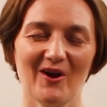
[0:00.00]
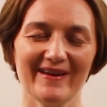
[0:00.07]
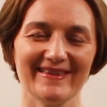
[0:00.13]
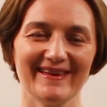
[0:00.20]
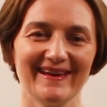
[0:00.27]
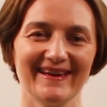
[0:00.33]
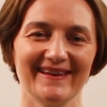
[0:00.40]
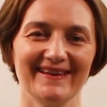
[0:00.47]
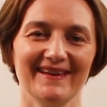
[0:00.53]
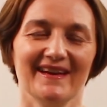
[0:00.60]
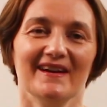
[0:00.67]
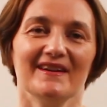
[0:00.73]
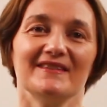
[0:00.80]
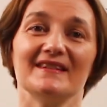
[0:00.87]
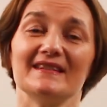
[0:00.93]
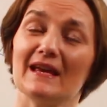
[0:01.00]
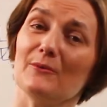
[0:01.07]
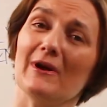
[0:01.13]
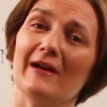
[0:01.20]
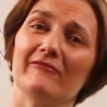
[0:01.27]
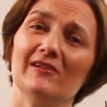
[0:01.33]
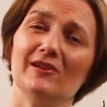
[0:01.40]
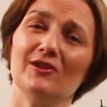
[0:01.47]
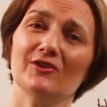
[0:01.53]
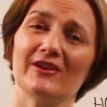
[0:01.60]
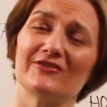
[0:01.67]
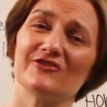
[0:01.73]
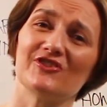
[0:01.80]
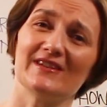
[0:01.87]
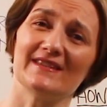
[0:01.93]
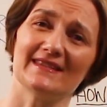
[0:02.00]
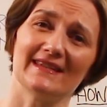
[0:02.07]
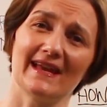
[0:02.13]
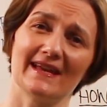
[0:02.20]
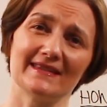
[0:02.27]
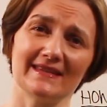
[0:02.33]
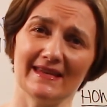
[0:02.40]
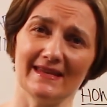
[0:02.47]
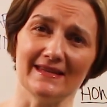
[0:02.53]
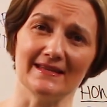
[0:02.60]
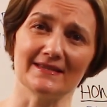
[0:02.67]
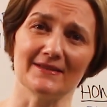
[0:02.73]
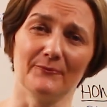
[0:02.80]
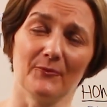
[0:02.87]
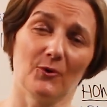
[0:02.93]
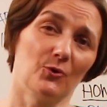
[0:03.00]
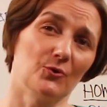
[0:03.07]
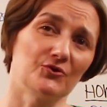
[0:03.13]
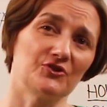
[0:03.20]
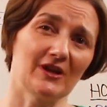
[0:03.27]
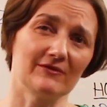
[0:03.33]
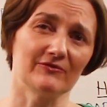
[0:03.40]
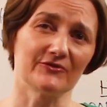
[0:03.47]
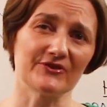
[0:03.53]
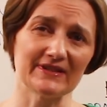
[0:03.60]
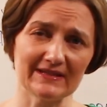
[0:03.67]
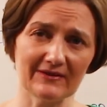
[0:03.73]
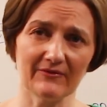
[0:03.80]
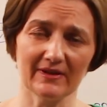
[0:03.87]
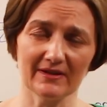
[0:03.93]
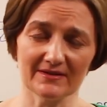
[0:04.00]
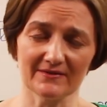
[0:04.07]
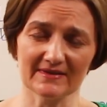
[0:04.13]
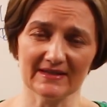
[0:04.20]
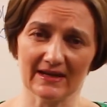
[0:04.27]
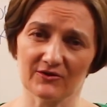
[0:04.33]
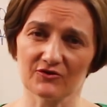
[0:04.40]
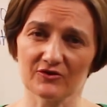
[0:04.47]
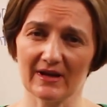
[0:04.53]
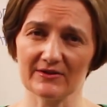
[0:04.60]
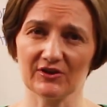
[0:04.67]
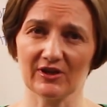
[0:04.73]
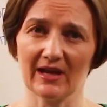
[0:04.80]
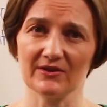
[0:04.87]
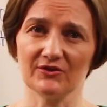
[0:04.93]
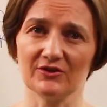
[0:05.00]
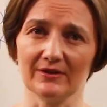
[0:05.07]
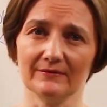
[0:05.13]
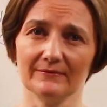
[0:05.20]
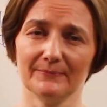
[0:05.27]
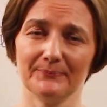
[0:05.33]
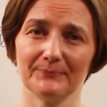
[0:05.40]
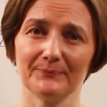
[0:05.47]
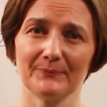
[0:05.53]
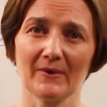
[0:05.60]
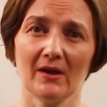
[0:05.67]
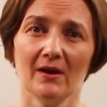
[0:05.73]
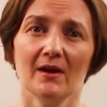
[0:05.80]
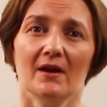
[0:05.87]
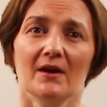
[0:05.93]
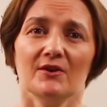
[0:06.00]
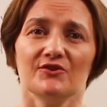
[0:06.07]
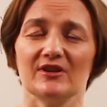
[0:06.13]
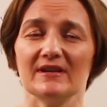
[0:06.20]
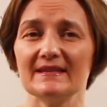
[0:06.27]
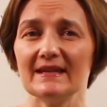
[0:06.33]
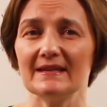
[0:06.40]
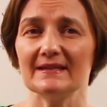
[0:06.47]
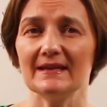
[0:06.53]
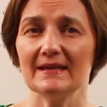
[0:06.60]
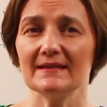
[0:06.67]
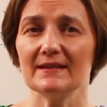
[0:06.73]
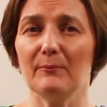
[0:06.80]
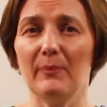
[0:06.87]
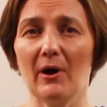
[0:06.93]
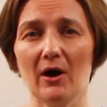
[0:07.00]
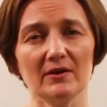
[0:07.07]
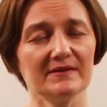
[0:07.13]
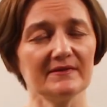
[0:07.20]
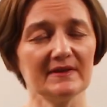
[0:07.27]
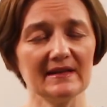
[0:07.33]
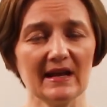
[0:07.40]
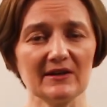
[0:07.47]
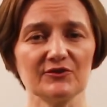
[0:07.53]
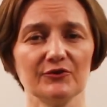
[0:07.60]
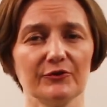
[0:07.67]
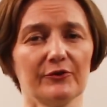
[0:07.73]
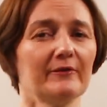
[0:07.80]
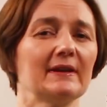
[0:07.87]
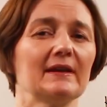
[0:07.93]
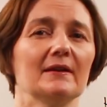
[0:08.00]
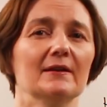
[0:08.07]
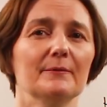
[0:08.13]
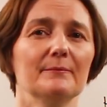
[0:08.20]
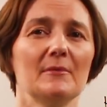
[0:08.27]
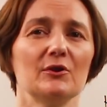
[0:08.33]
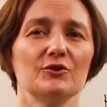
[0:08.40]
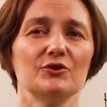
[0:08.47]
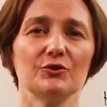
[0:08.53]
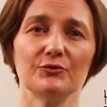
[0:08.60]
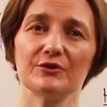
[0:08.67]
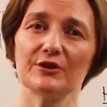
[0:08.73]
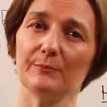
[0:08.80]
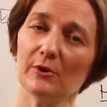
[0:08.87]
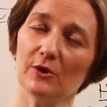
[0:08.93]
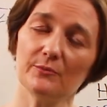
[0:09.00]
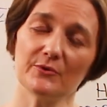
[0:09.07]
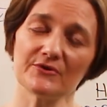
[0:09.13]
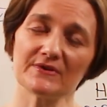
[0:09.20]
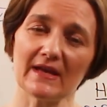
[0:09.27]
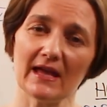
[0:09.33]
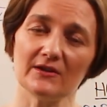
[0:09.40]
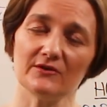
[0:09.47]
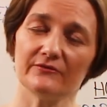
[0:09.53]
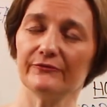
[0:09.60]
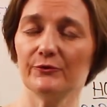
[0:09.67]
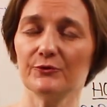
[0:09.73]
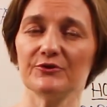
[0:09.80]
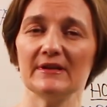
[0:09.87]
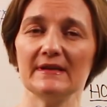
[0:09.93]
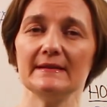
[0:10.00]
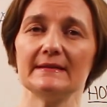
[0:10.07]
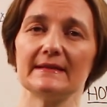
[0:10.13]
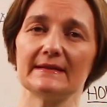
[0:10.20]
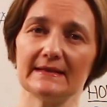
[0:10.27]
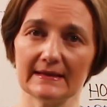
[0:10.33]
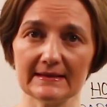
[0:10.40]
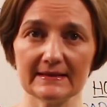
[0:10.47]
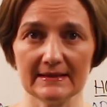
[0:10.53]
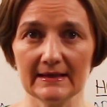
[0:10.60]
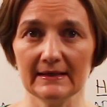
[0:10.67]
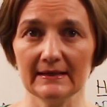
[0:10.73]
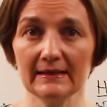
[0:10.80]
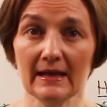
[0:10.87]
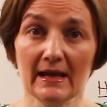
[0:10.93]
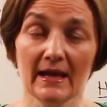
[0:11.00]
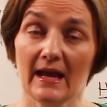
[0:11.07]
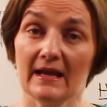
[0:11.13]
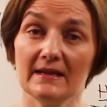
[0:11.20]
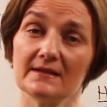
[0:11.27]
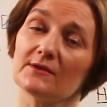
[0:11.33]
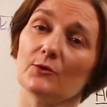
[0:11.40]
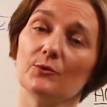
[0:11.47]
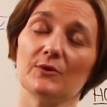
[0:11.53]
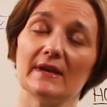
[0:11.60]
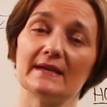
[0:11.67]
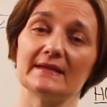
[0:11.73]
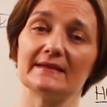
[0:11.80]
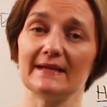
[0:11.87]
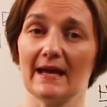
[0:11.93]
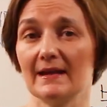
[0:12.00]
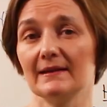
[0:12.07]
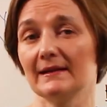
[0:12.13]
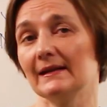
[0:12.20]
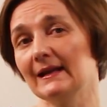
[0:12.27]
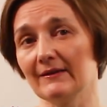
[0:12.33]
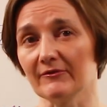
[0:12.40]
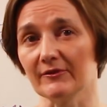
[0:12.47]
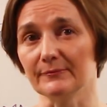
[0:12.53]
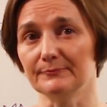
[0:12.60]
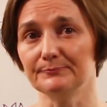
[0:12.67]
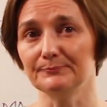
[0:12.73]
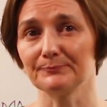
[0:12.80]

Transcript: there. Today we're having a look at GCSEs, or General Certificate of Secondary Education. GCSEs are part of the national curriculum taught to pupils aged 14 to 16 in school years 10 and 11.